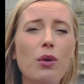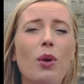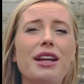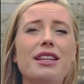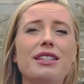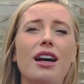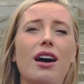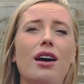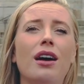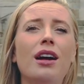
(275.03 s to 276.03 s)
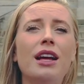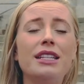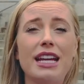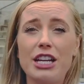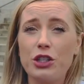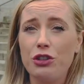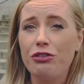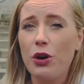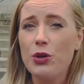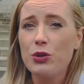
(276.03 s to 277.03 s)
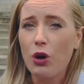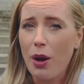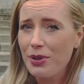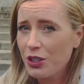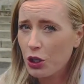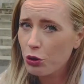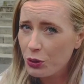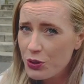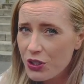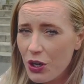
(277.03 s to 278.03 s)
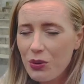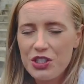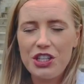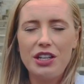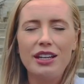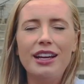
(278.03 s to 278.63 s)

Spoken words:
One is Daniel Defoe's Robinson Crusoe, which he